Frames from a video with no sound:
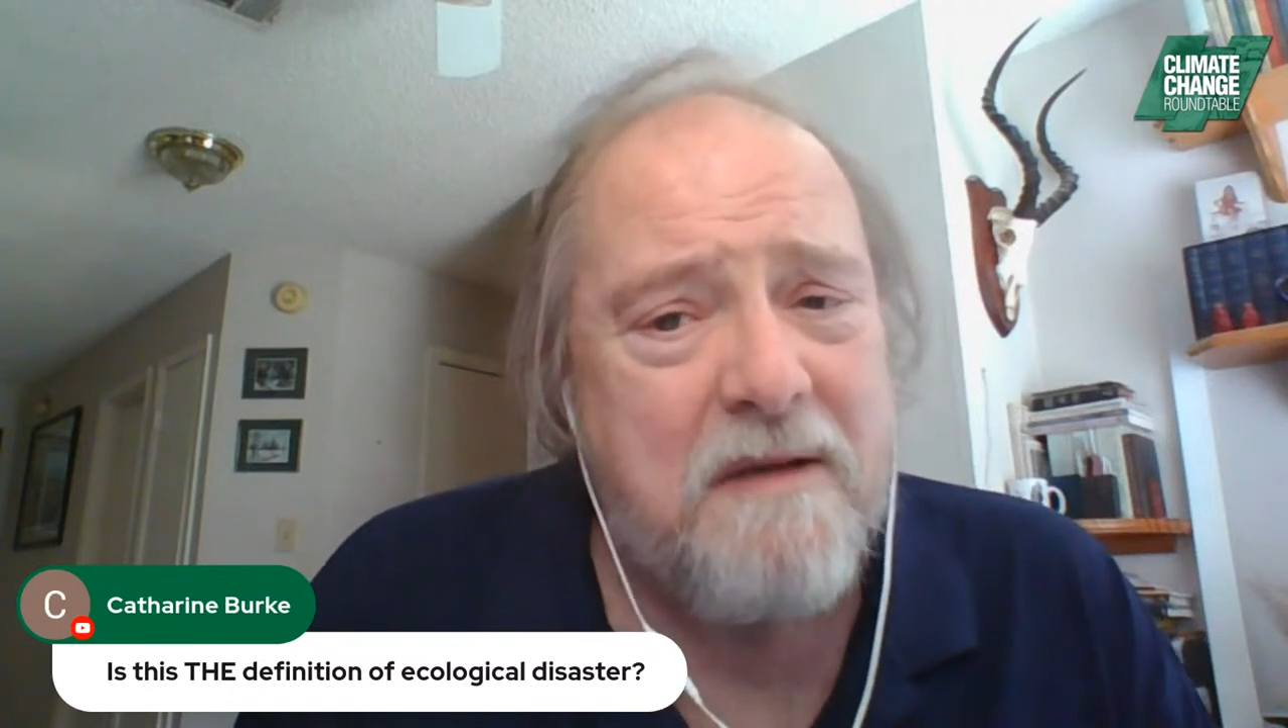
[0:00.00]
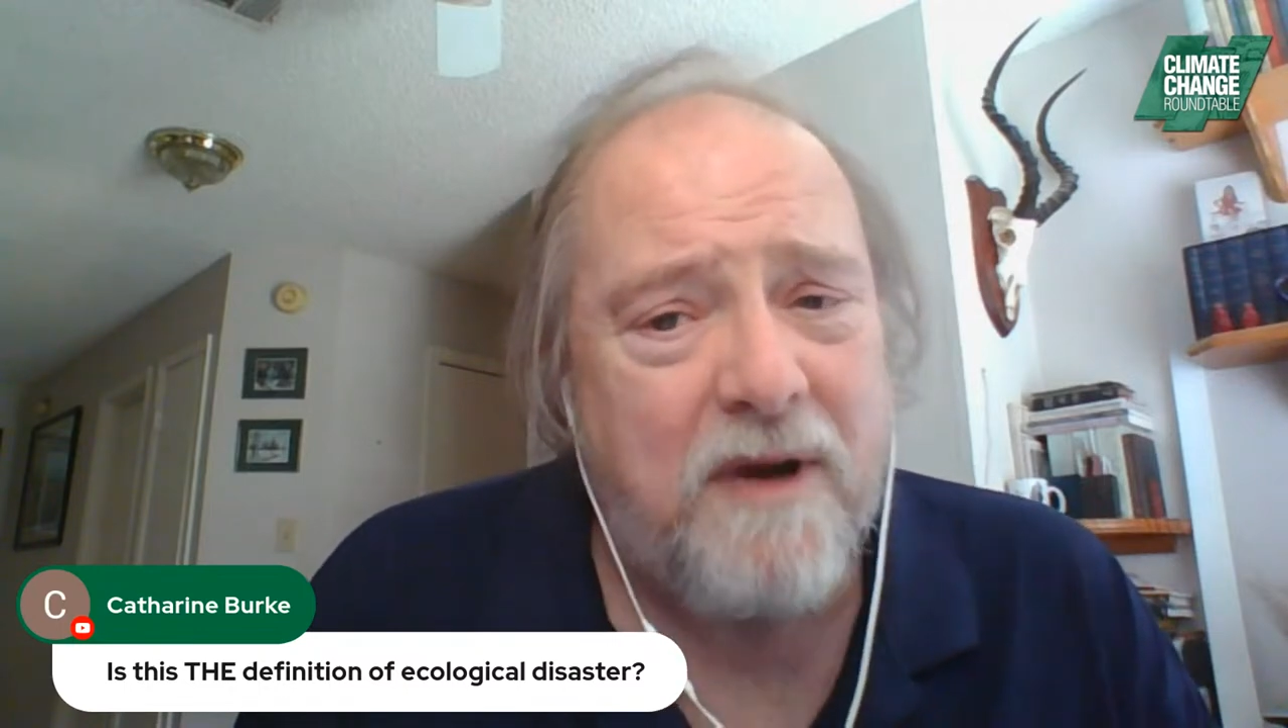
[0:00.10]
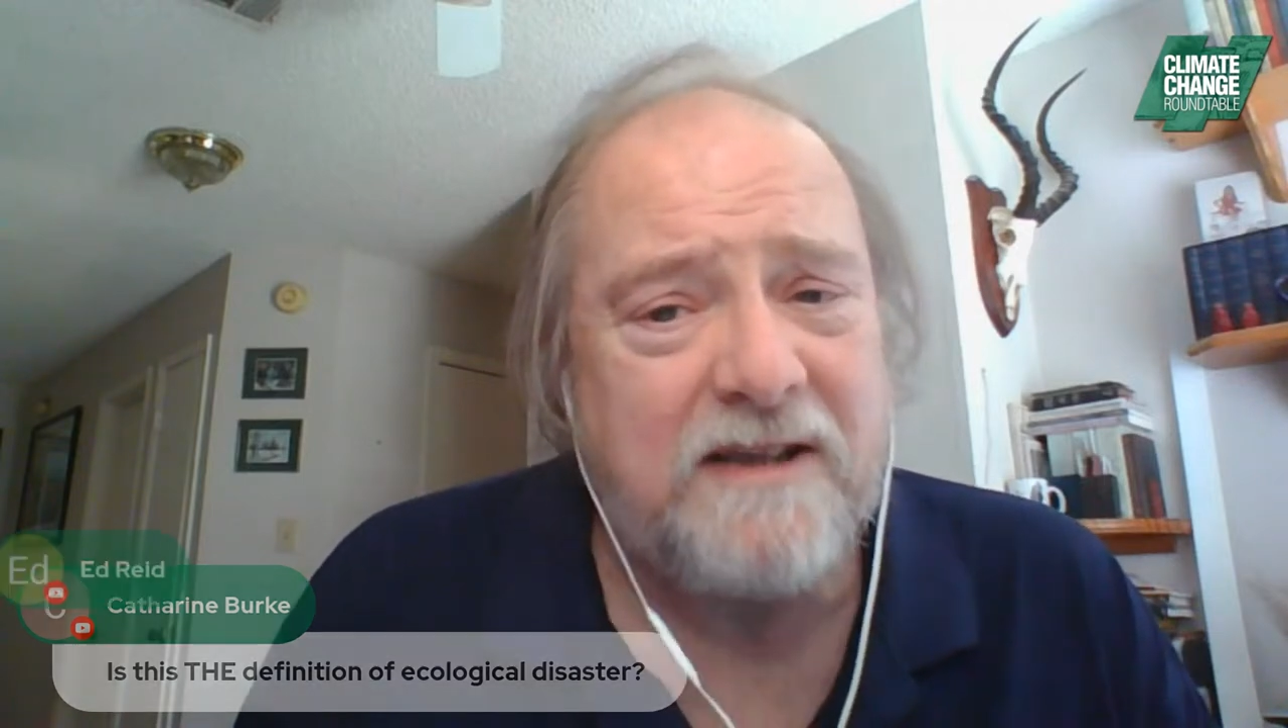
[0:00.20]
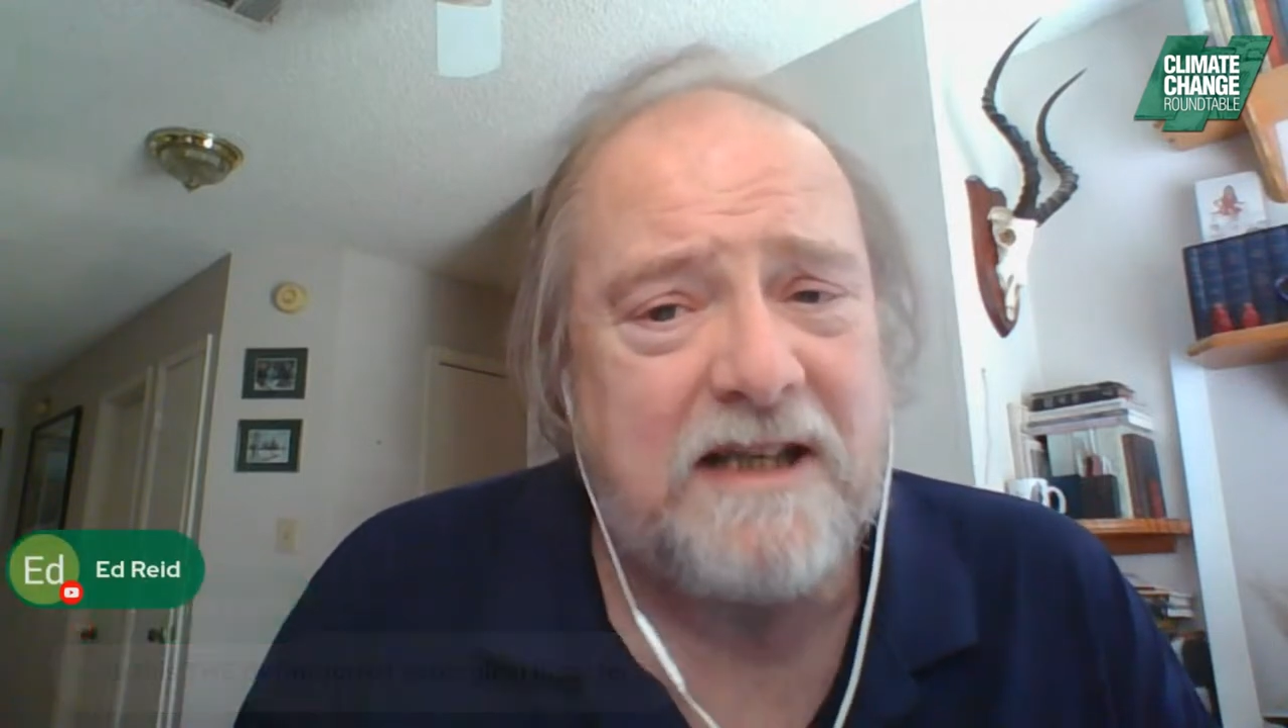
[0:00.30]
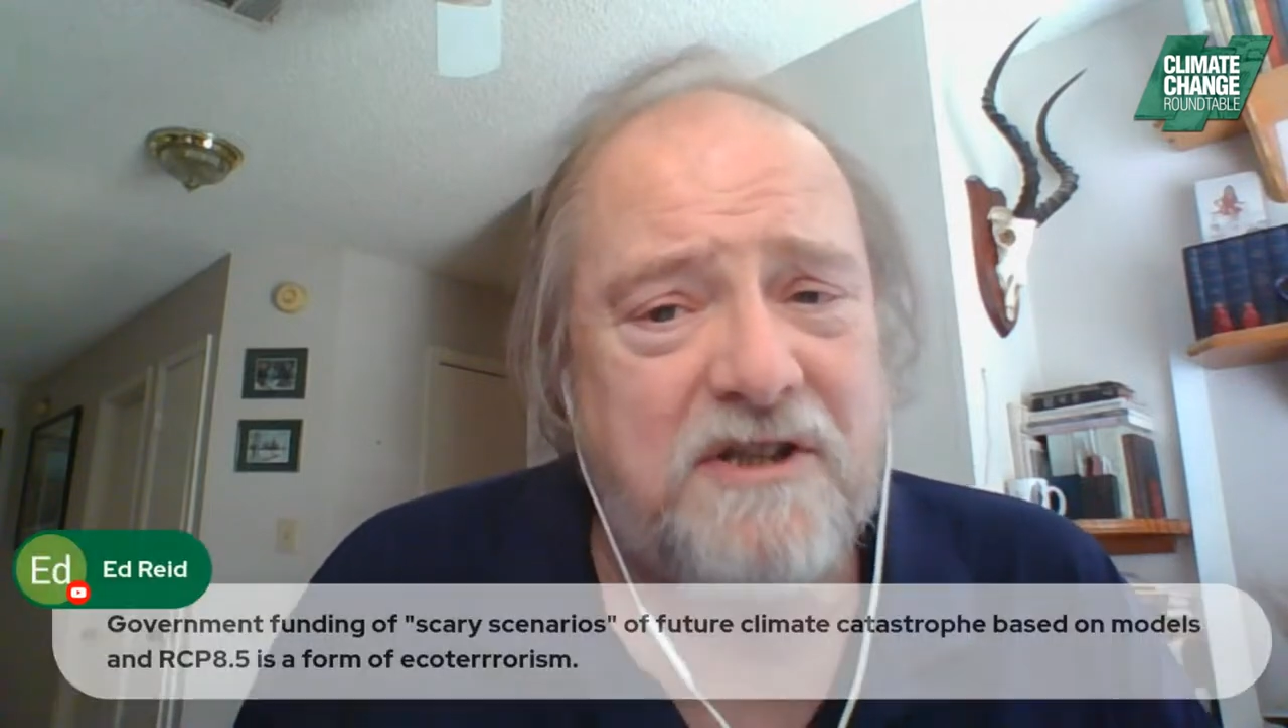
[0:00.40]

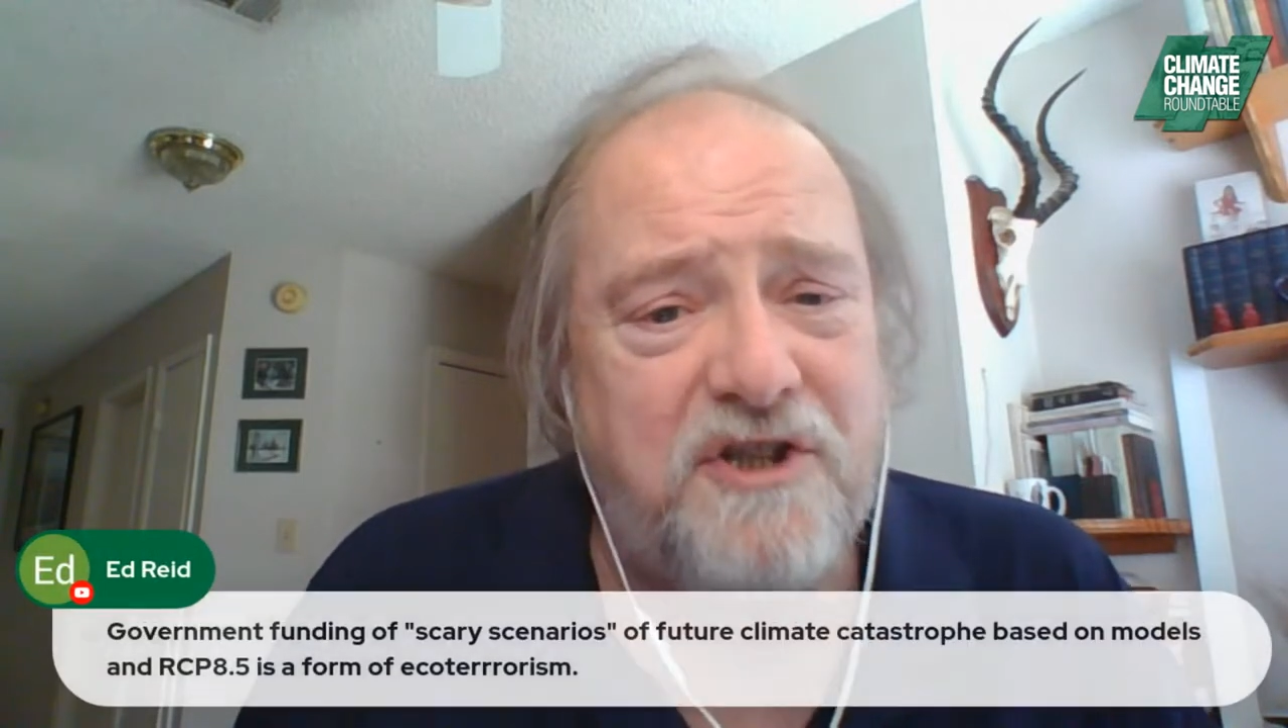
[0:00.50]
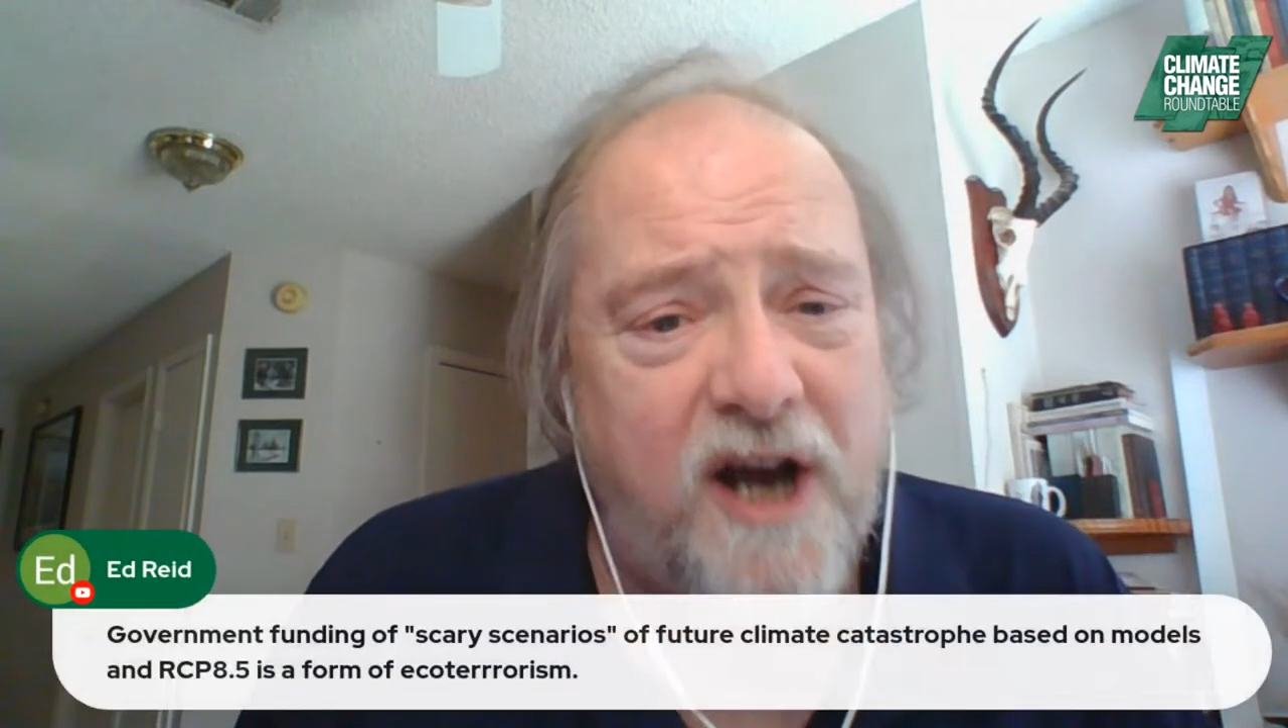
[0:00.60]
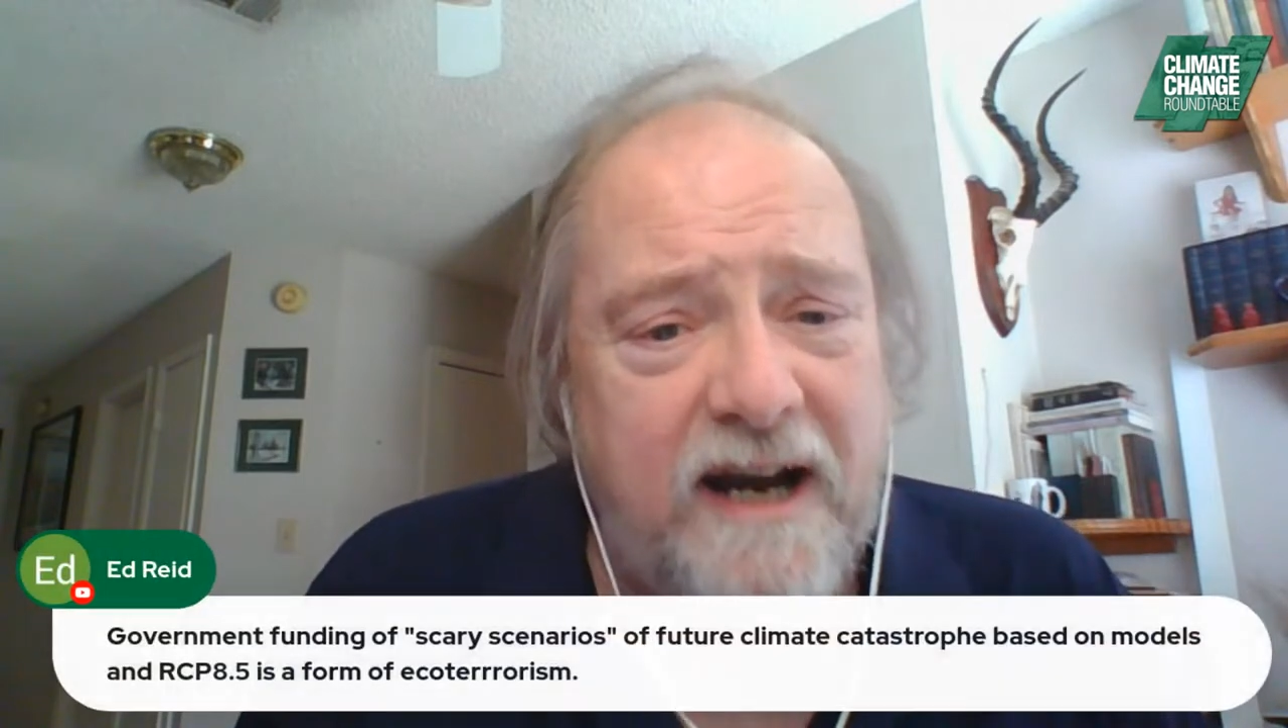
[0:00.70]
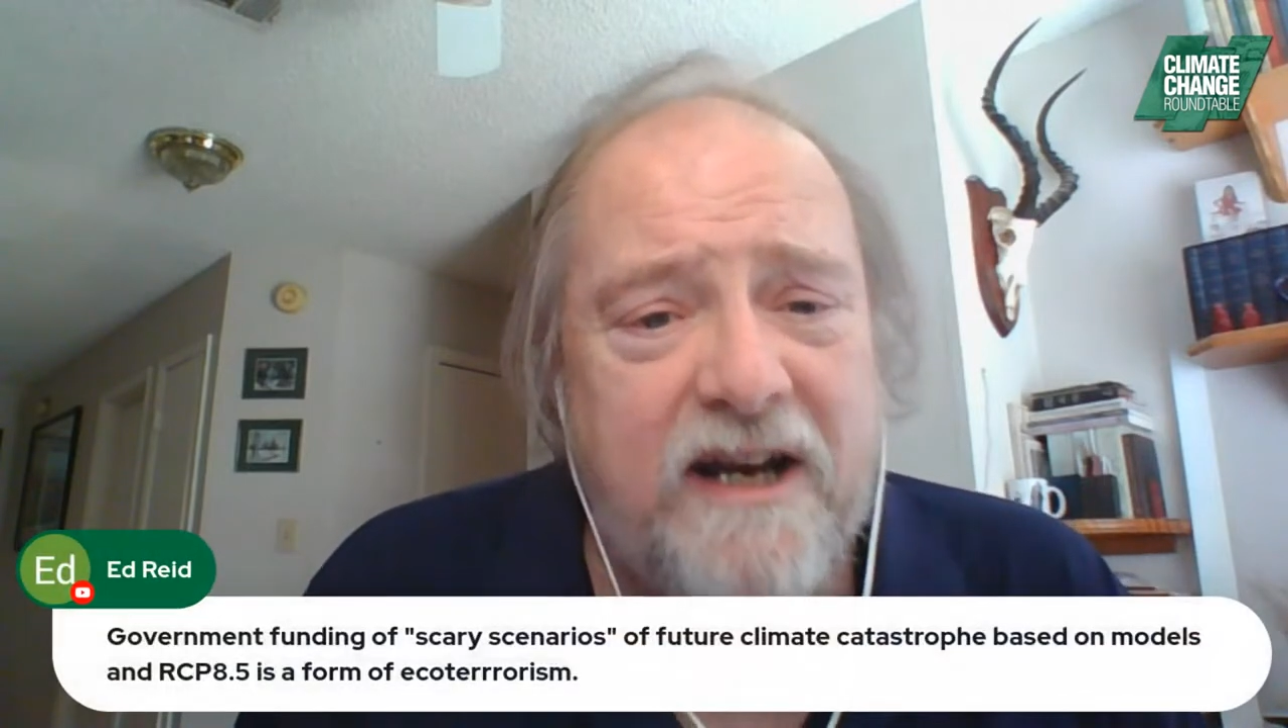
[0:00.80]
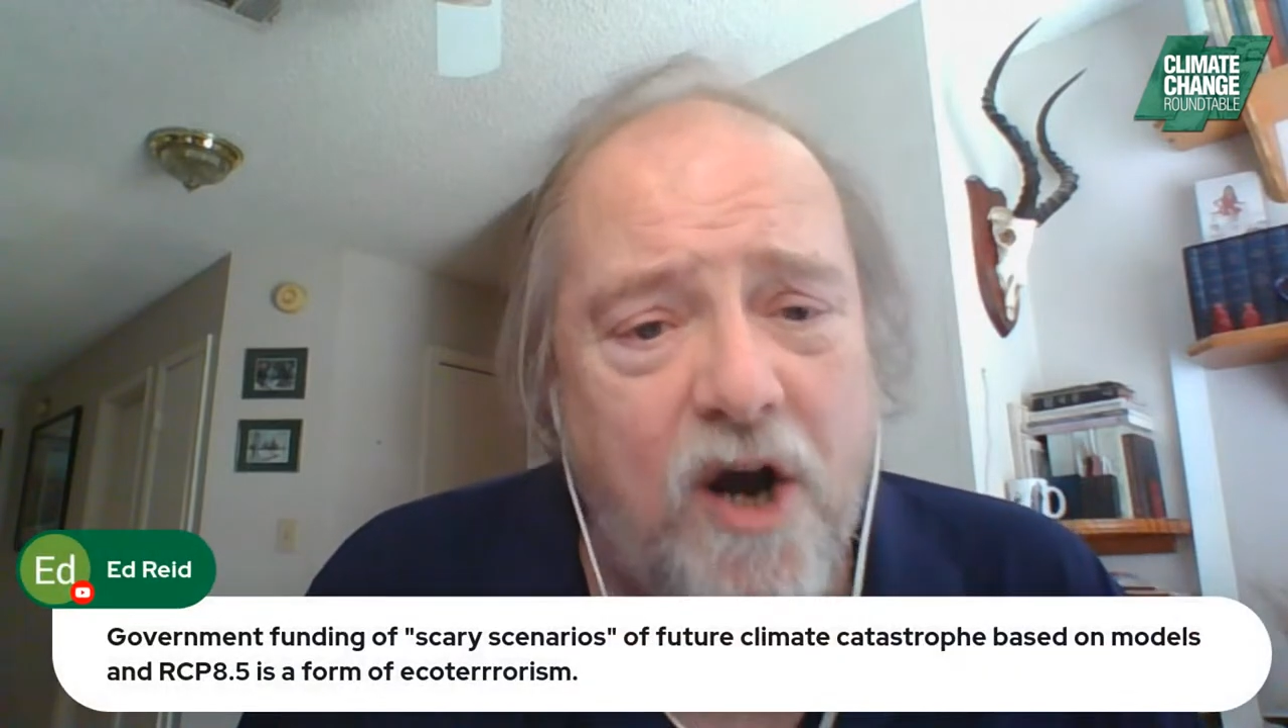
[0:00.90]
because he's Johnny